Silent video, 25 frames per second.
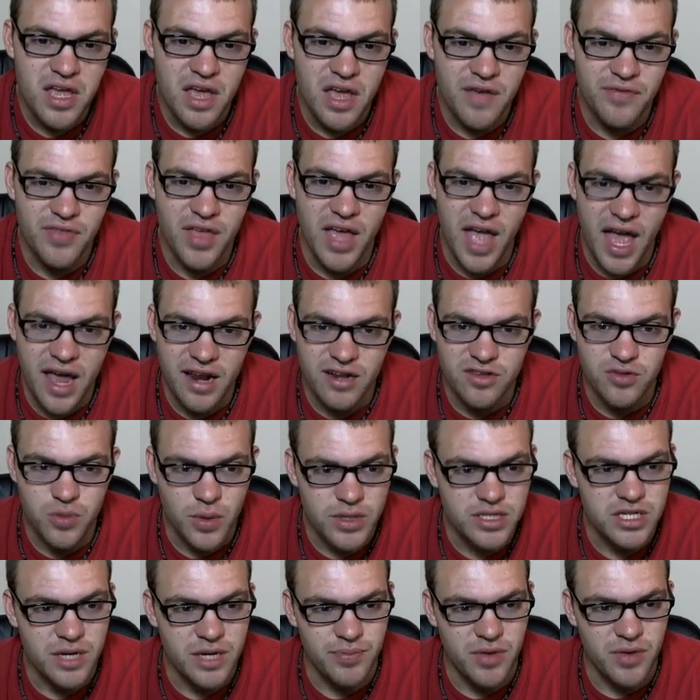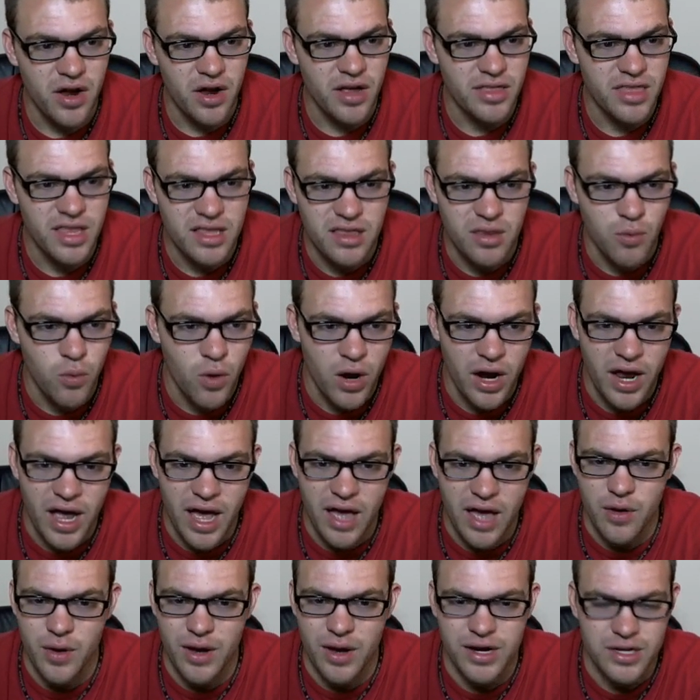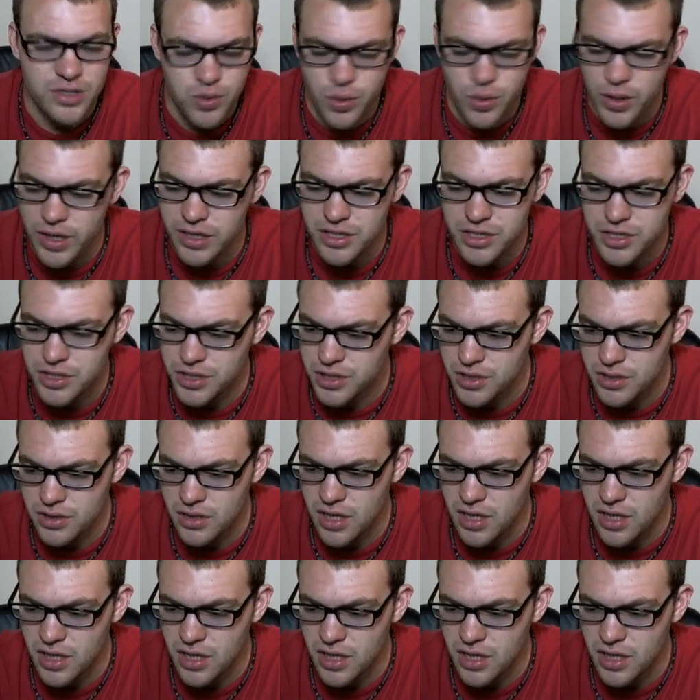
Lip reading: If they had a Twitch up there, I think the one guy who had a Twitch